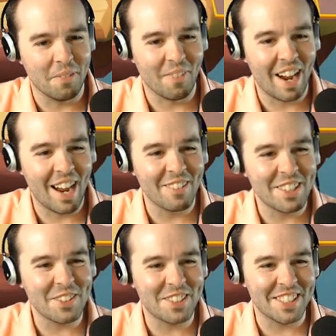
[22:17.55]
Why would
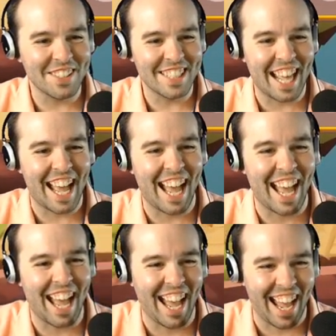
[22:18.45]
you do
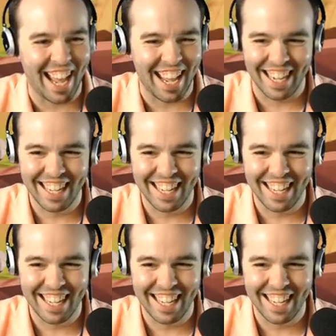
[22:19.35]
that?